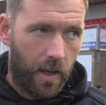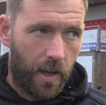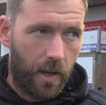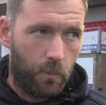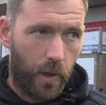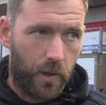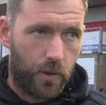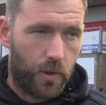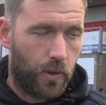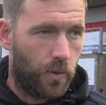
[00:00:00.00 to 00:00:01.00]

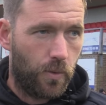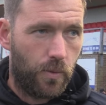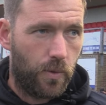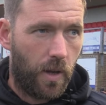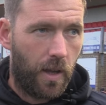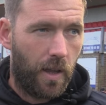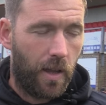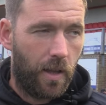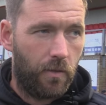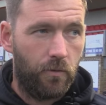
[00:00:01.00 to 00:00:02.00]
which,
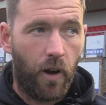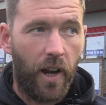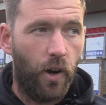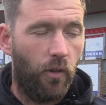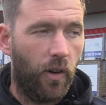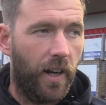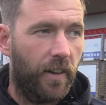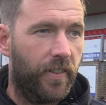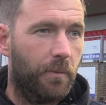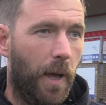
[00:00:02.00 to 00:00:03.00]
rightly or wrongly, I
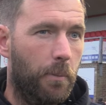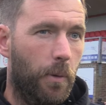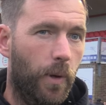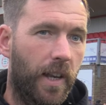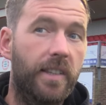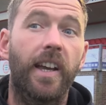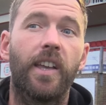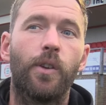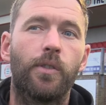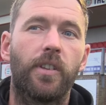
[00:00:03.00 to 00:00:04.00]
think maybe we need to
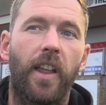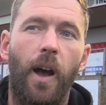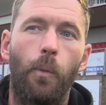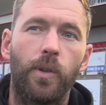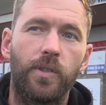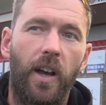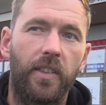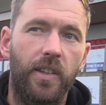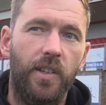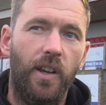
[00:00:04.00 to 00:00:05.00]
get used to that at
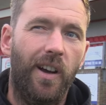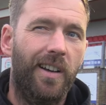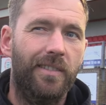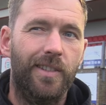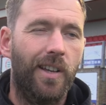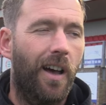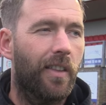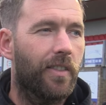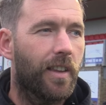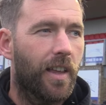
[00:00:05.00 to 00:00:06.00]
Woodside this year. I just
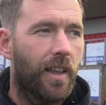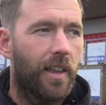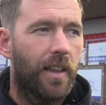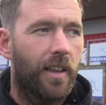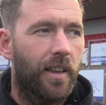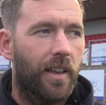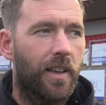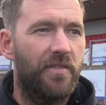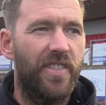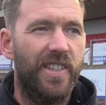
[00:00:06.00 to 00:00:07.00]
can't
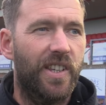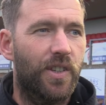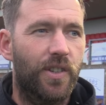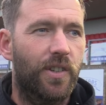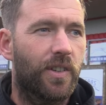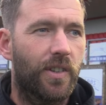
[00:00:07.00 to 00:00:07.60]
envisage.